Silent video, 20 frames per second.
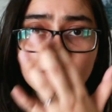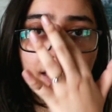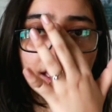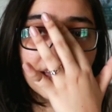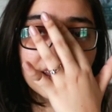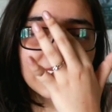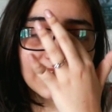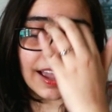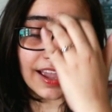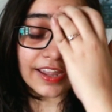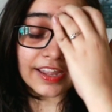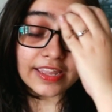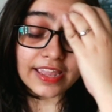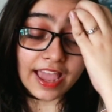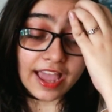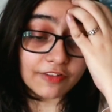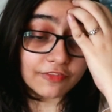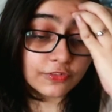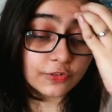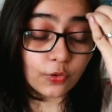And I
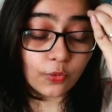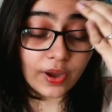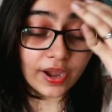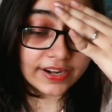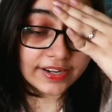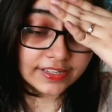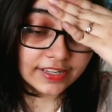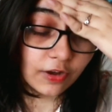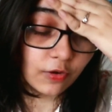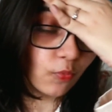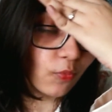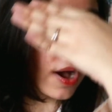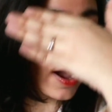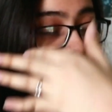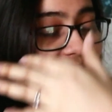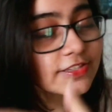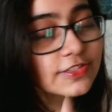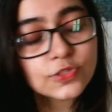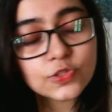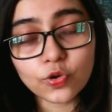have no idea
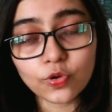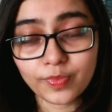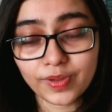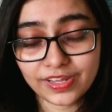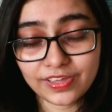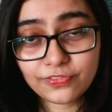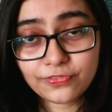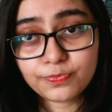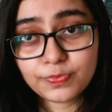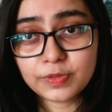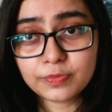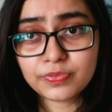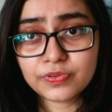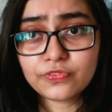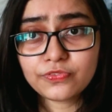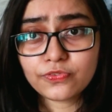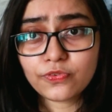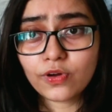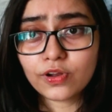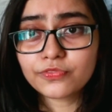why so many people
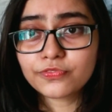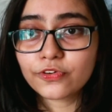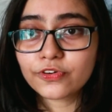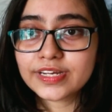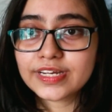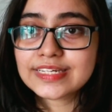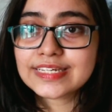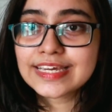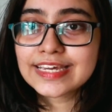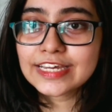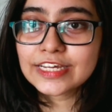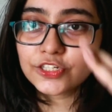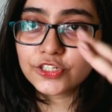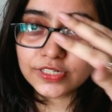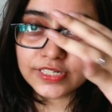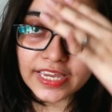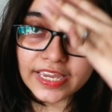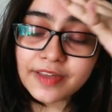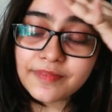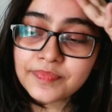fall for it
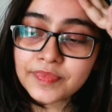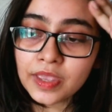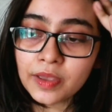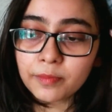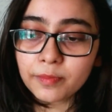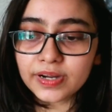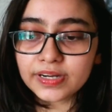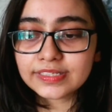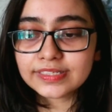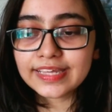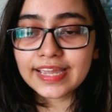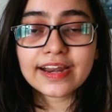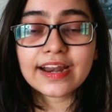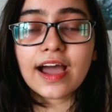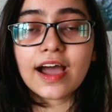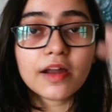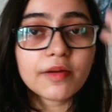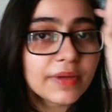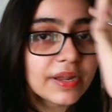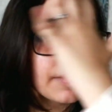today, but there
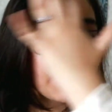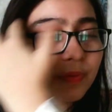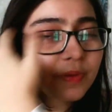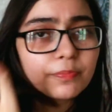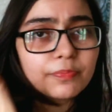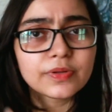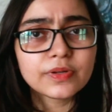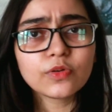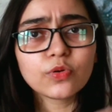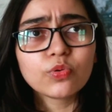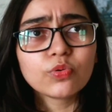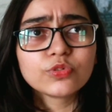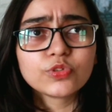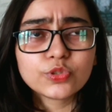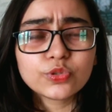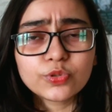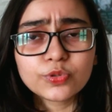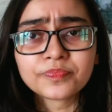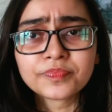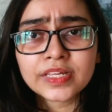are many people who
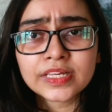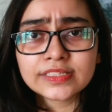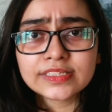do.